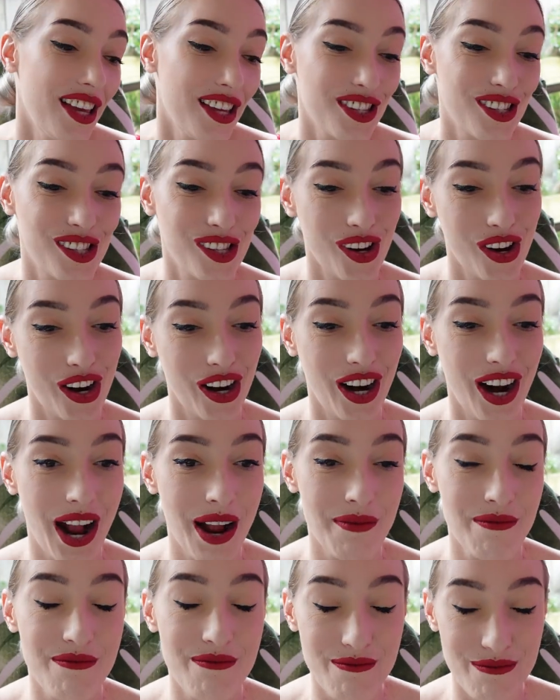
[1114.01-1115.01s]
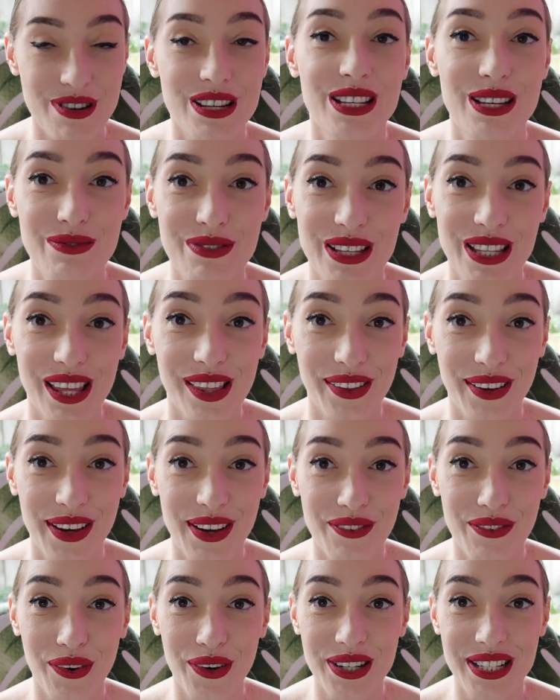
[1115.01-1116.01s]
So I'm really, really
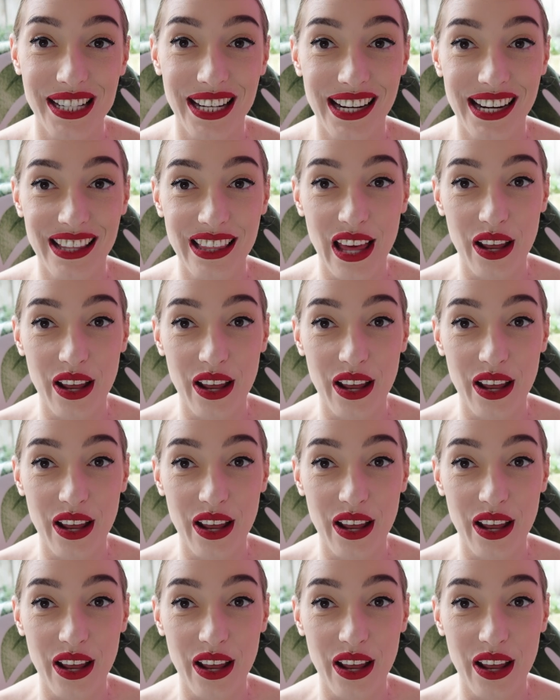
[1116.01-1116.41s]
looking forward to getting